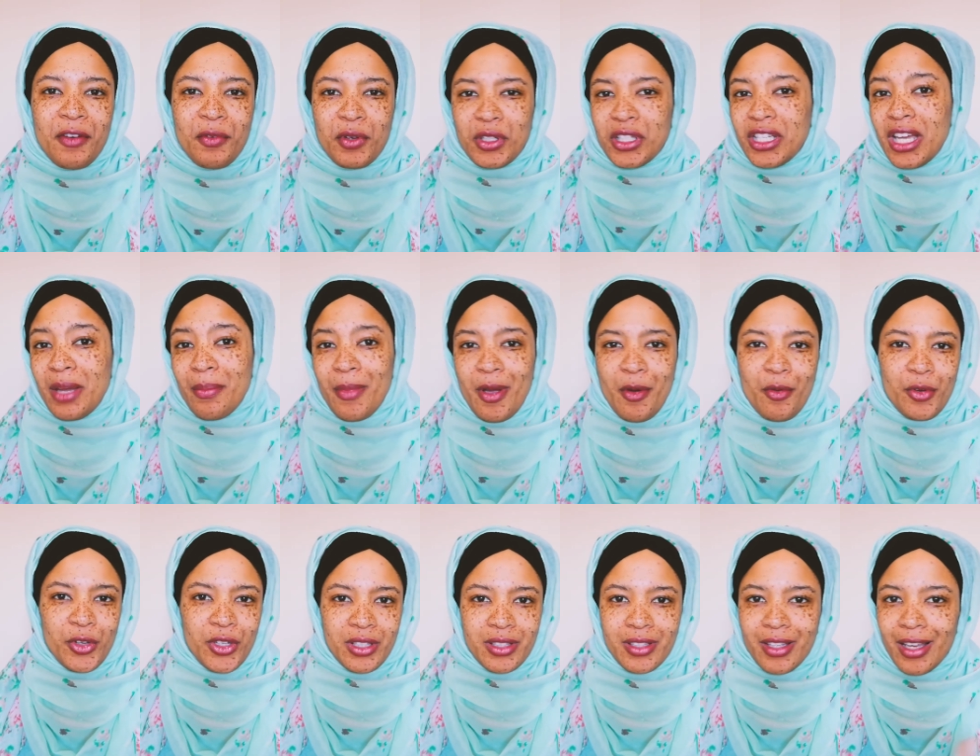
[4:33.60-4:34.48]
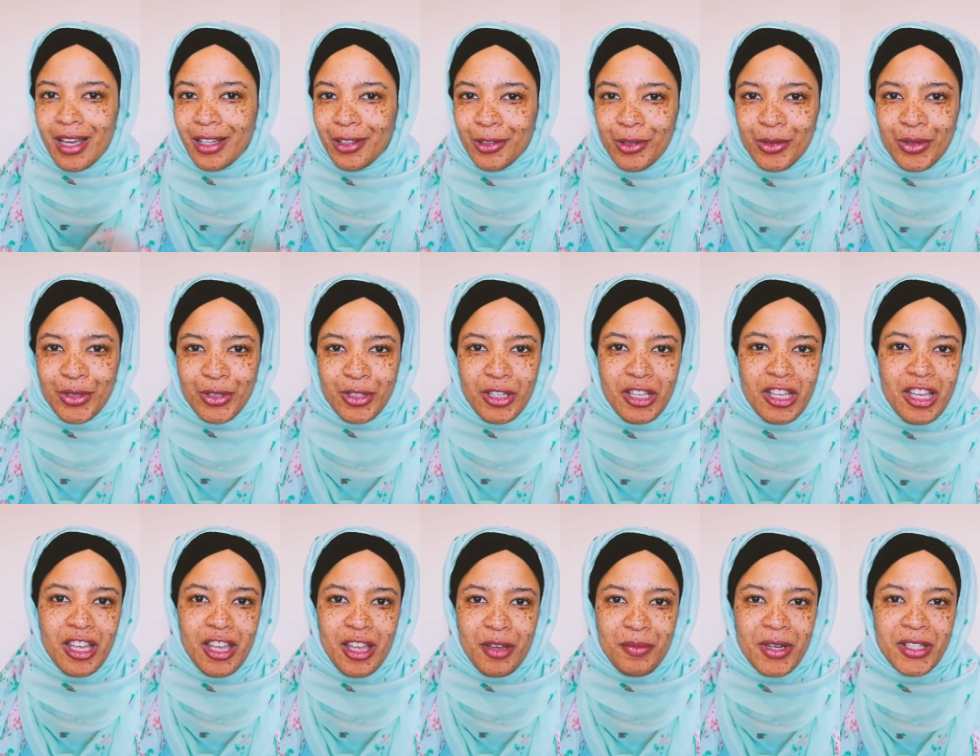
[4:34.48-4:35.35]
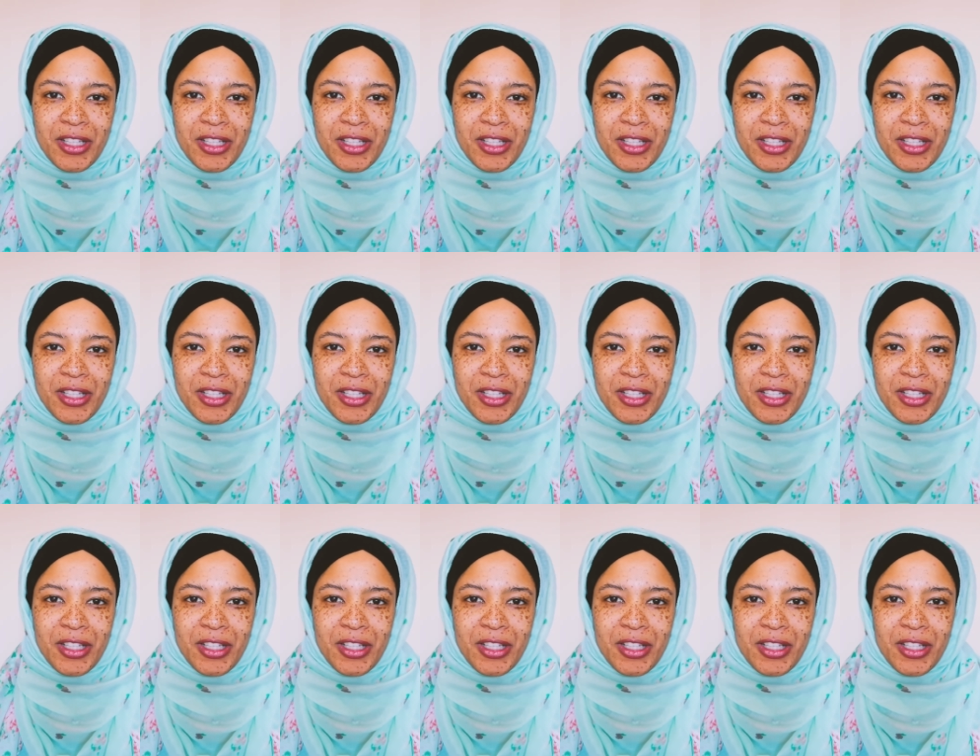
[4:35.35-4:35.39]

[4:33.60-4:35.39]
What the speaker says: every time I would just say hello to him,